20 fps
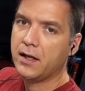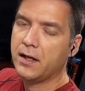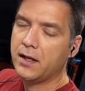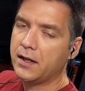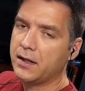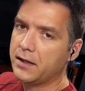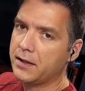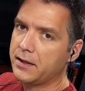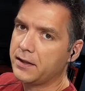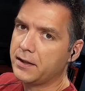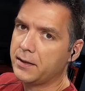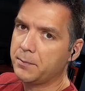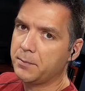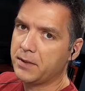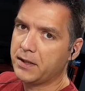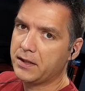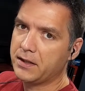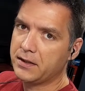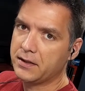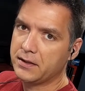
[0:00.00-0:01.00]
It can
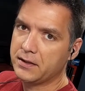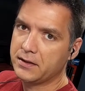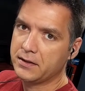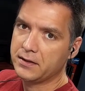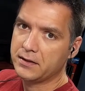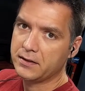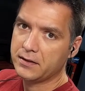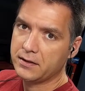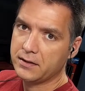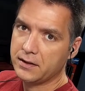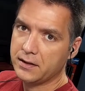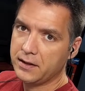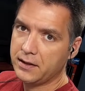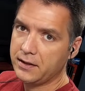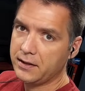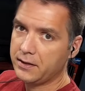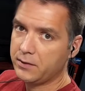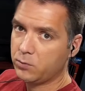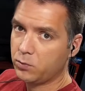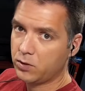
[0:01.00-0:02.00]
be
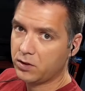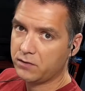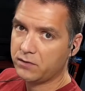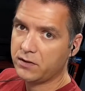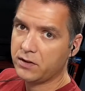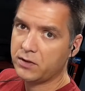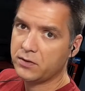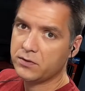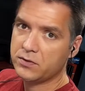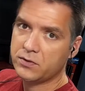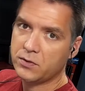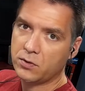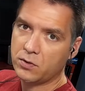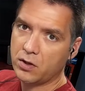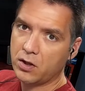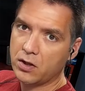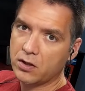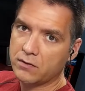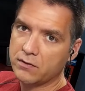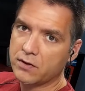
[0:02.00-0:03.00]
any one of those
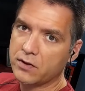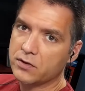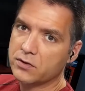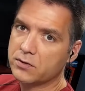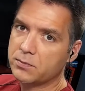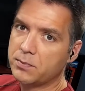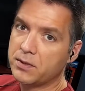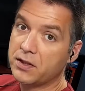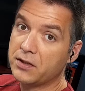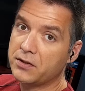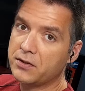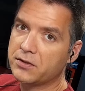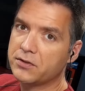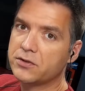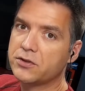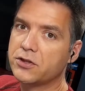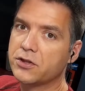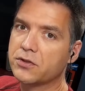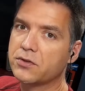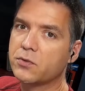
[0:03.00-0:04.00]
or all of those, but it
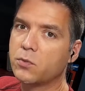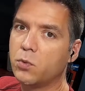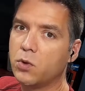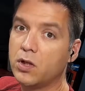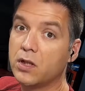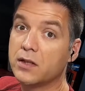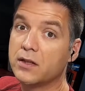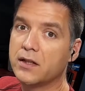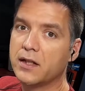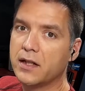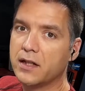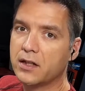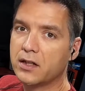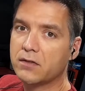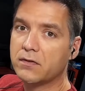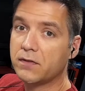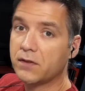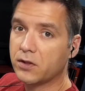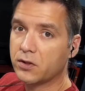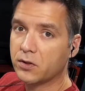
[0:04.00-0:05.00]
is just one
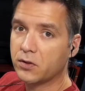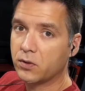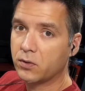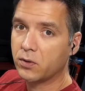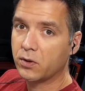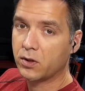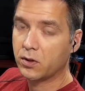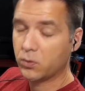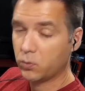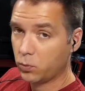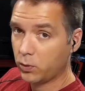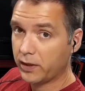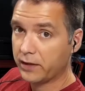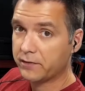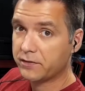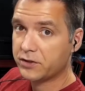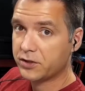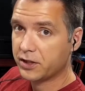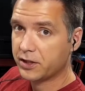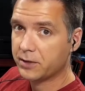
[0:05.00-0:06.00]
LFO
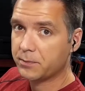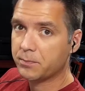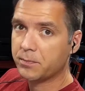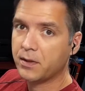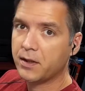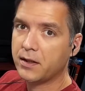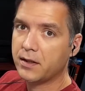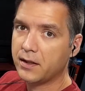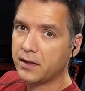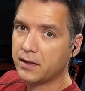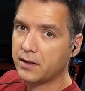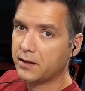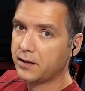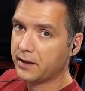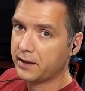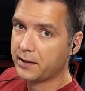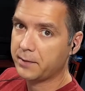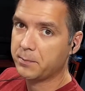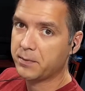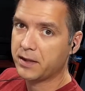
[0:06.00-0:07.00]
wave shape
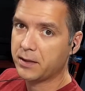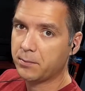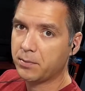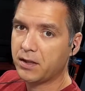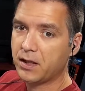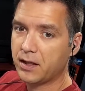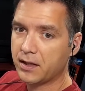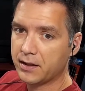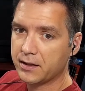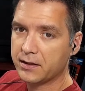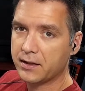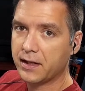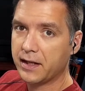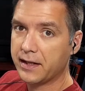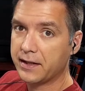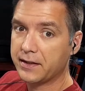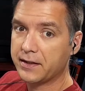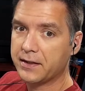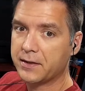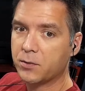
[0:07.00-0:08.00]
that can be applied
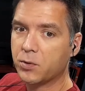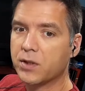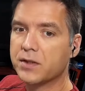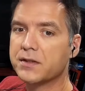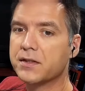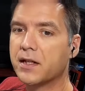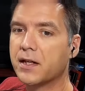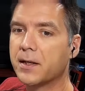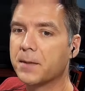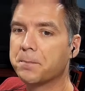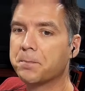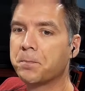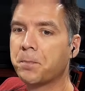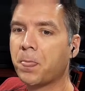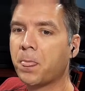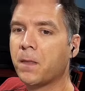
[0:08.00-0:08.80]
at any one time.